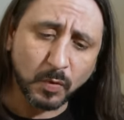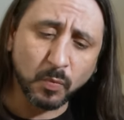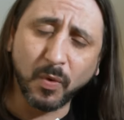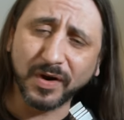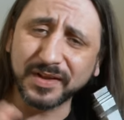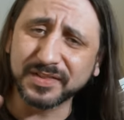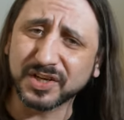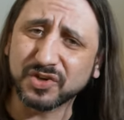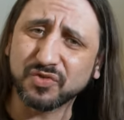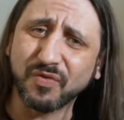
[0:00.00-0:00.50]

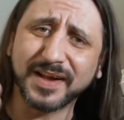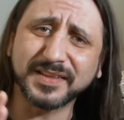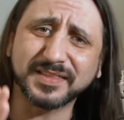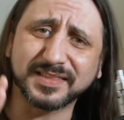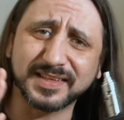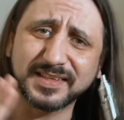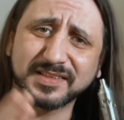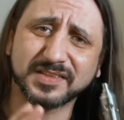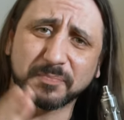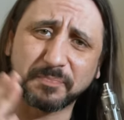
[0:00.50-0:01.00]
one of the great
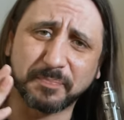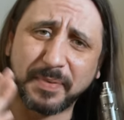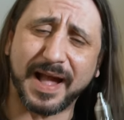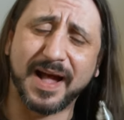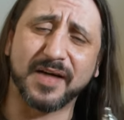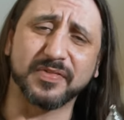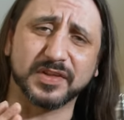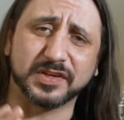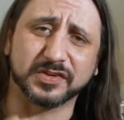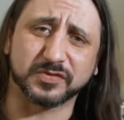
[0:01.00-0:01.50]
things
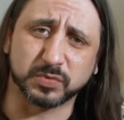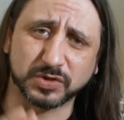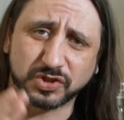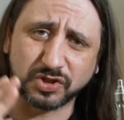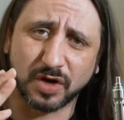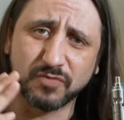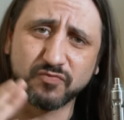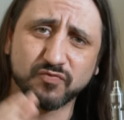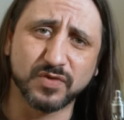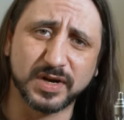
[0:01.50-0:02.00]
about this,
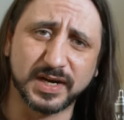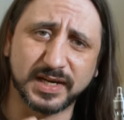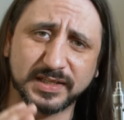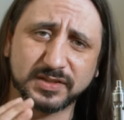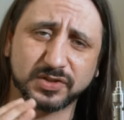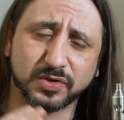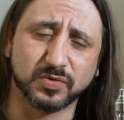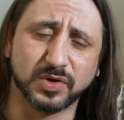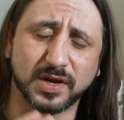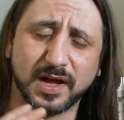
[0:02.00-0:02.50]
which I really
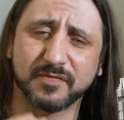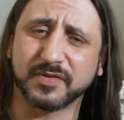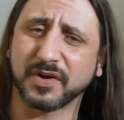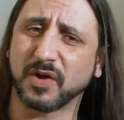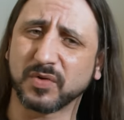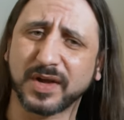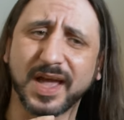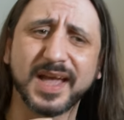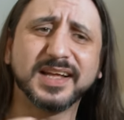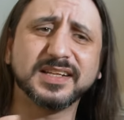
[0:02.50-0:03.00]
do love, and
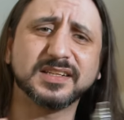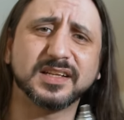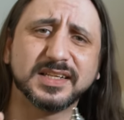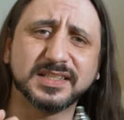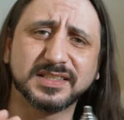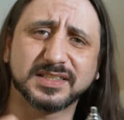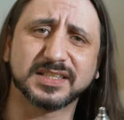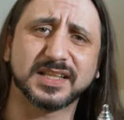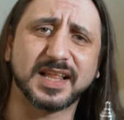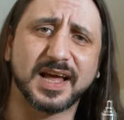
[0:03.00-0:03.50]
I'll get
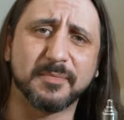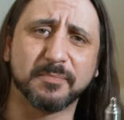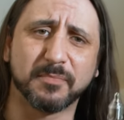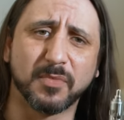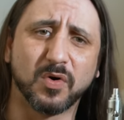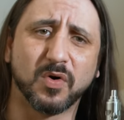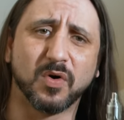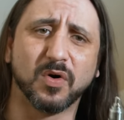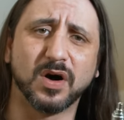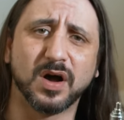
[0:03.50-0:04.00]
into that
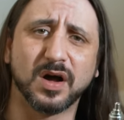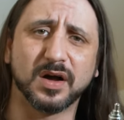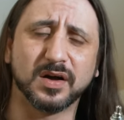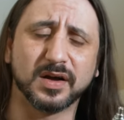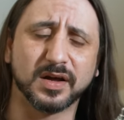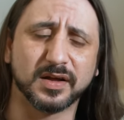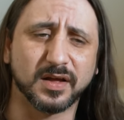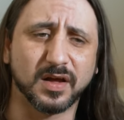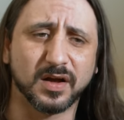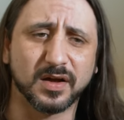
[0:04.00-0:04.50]

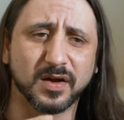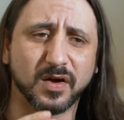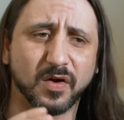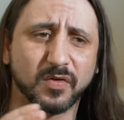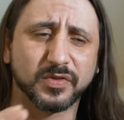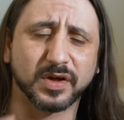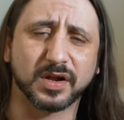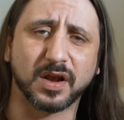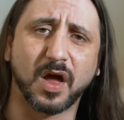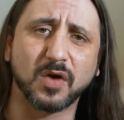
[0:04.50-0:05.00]
more
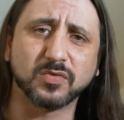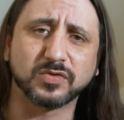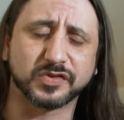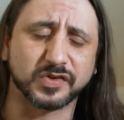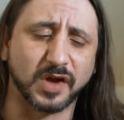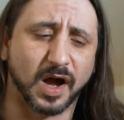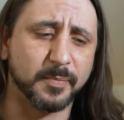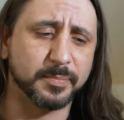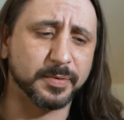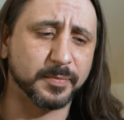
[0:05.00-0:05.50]
on the
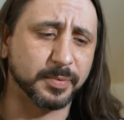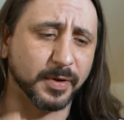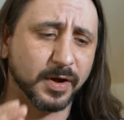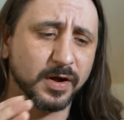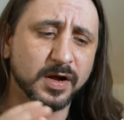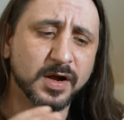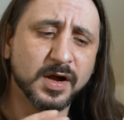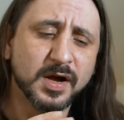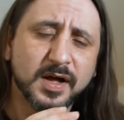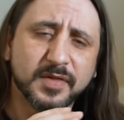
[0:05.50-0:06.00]
close-up,
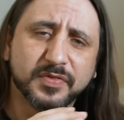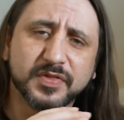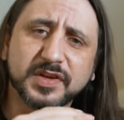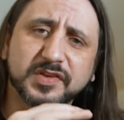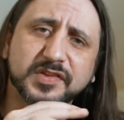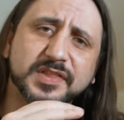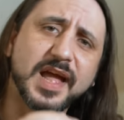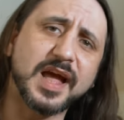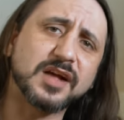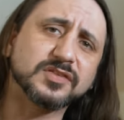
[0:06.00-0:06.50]
but
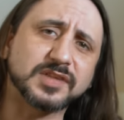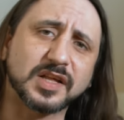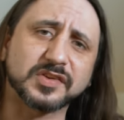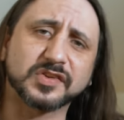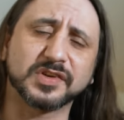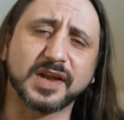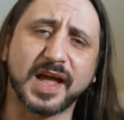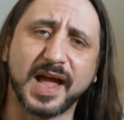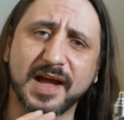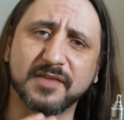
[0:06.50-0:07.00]
this now
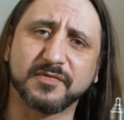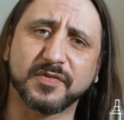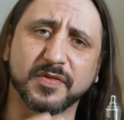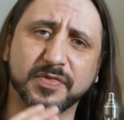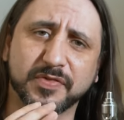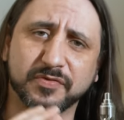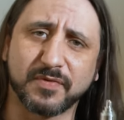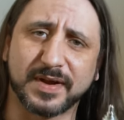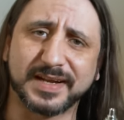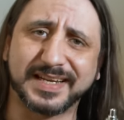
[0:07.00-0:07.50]
doesn't have a
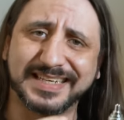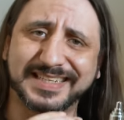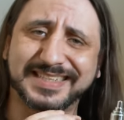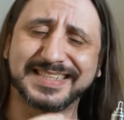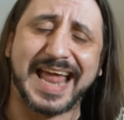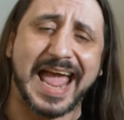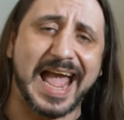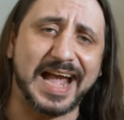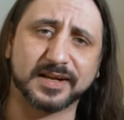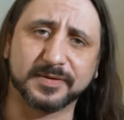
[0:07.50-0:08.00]
threaded
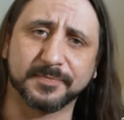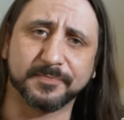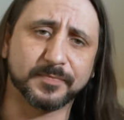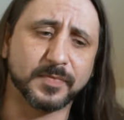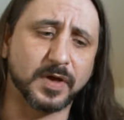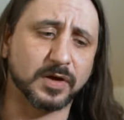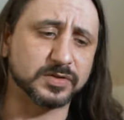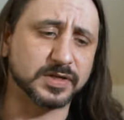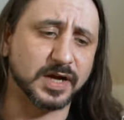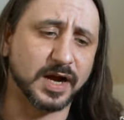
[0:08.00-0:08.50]
deck.
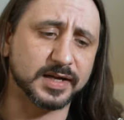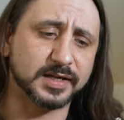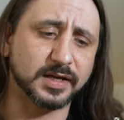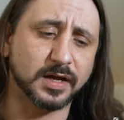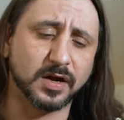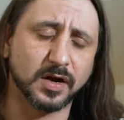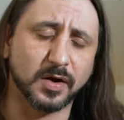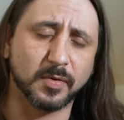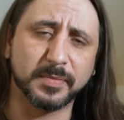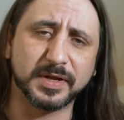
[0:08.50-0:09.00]
Okay,
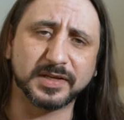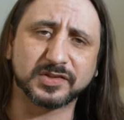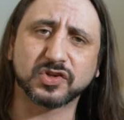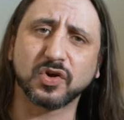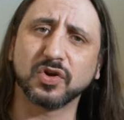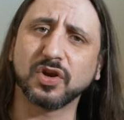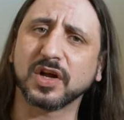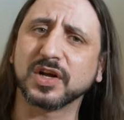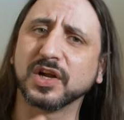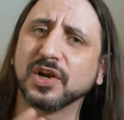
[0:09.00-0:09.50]
it's
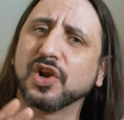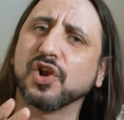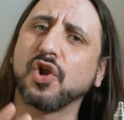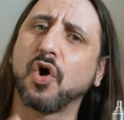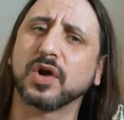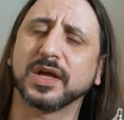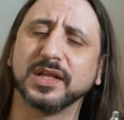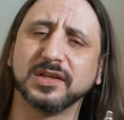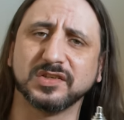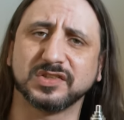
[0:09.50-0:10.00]
got like a
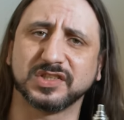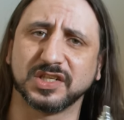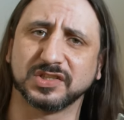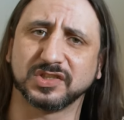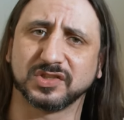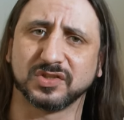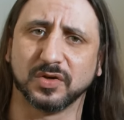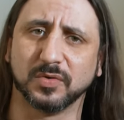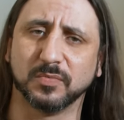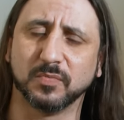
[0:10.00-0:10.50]
locking
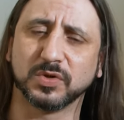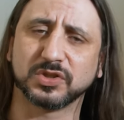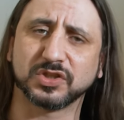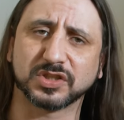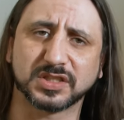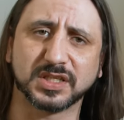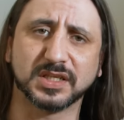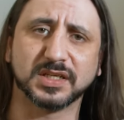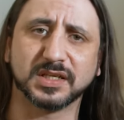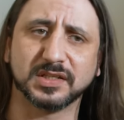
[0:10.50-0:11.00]
system, which I
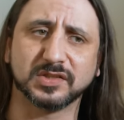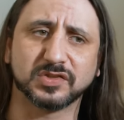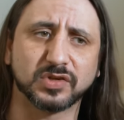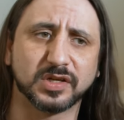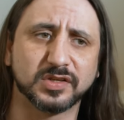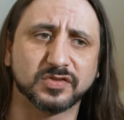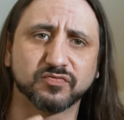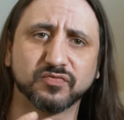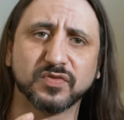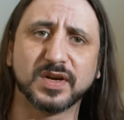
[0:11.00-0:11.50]
think
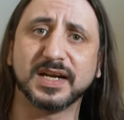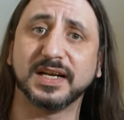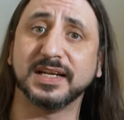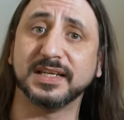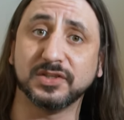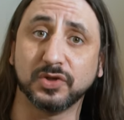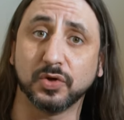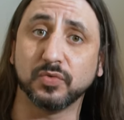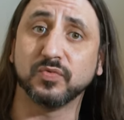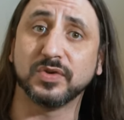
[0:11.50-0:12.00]
is really
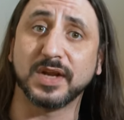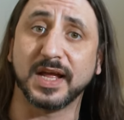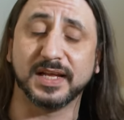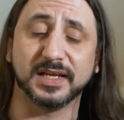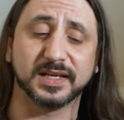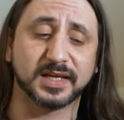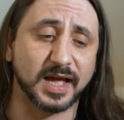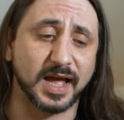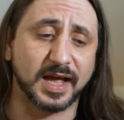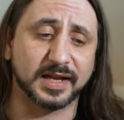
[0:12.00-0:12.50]

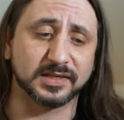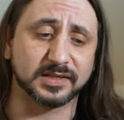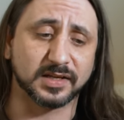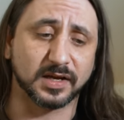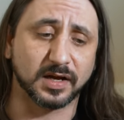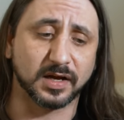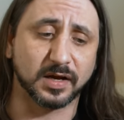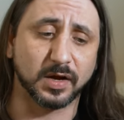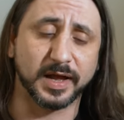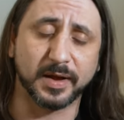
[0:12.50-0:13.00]
unique, and
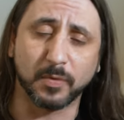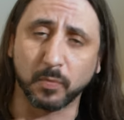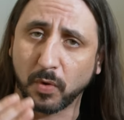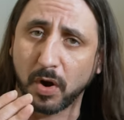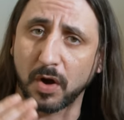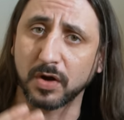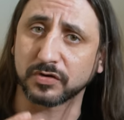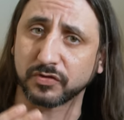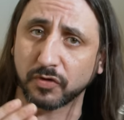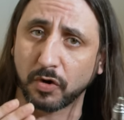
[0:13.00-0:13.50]
it
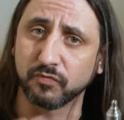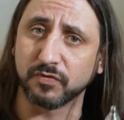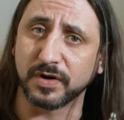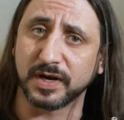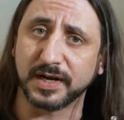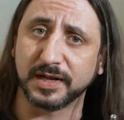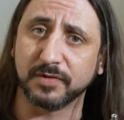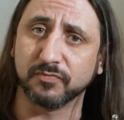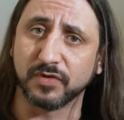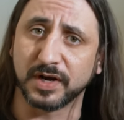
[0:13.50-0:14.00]
works
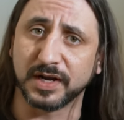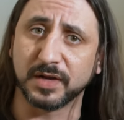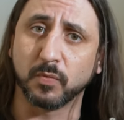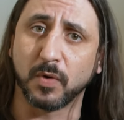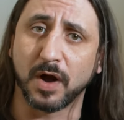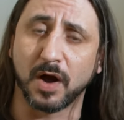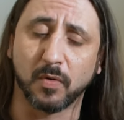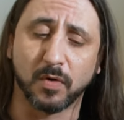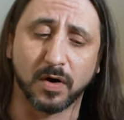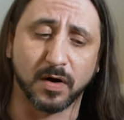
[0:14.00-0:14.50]
really, really
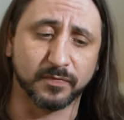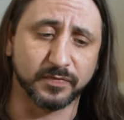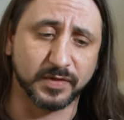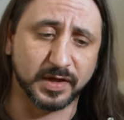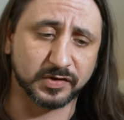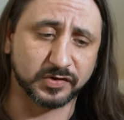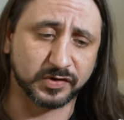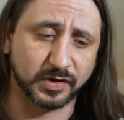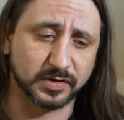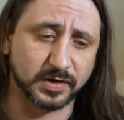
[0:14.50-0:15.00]
well on
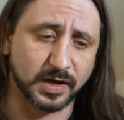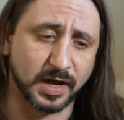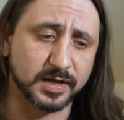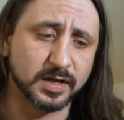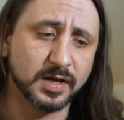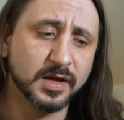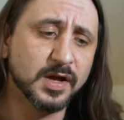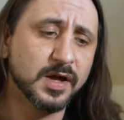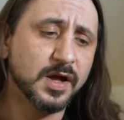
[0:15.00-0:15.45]
this. Okay,